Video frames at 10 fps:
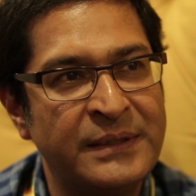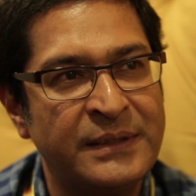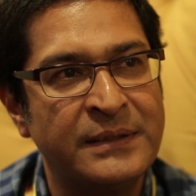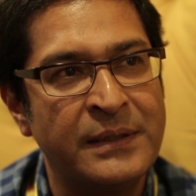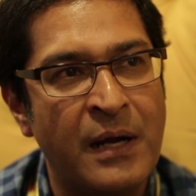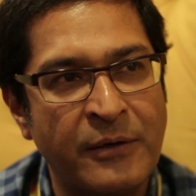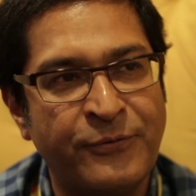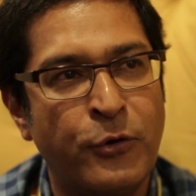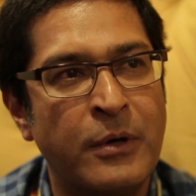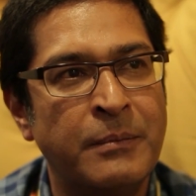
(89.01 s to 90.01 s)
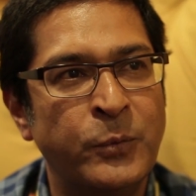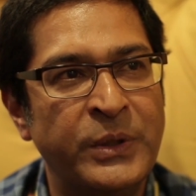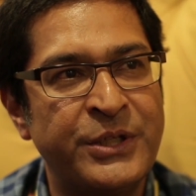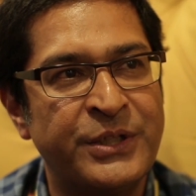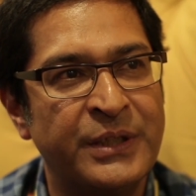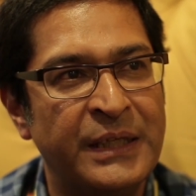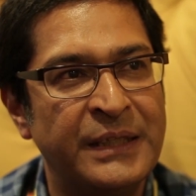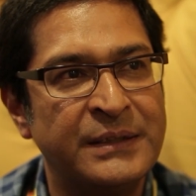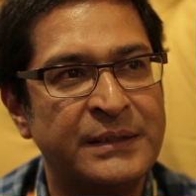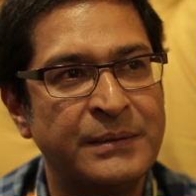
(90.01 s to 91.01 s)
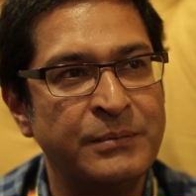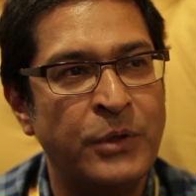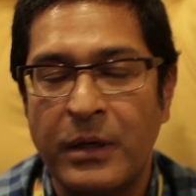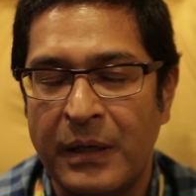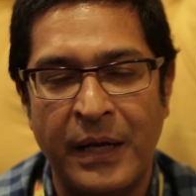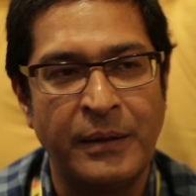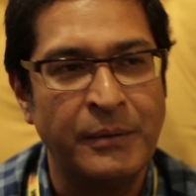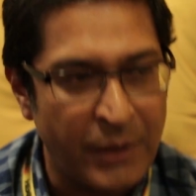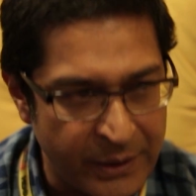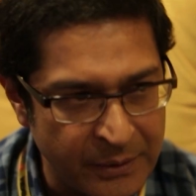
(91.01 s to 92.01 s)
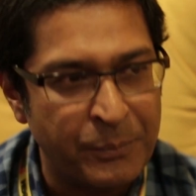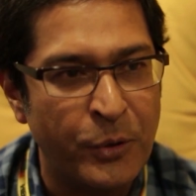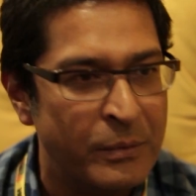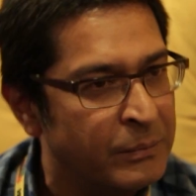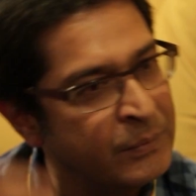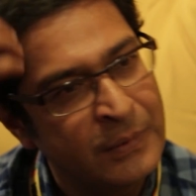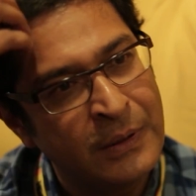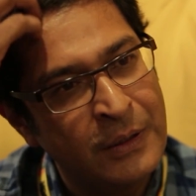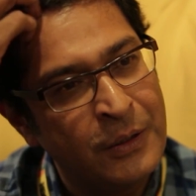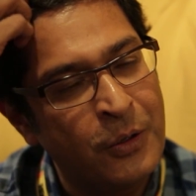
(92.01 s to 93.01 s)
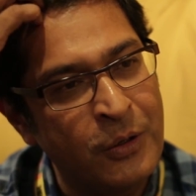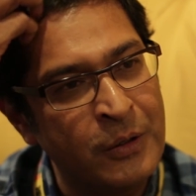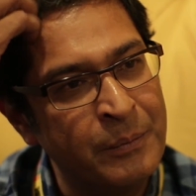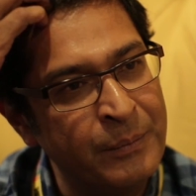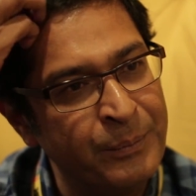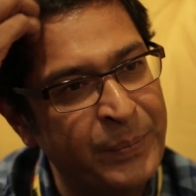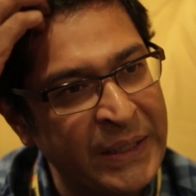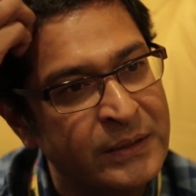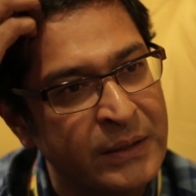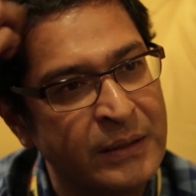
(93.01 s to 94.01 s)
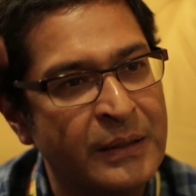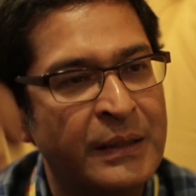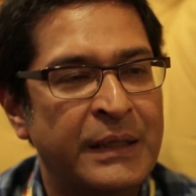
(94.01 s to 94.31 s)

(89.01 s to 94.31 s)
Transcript: this is an art form which is not like writing a poem or painting.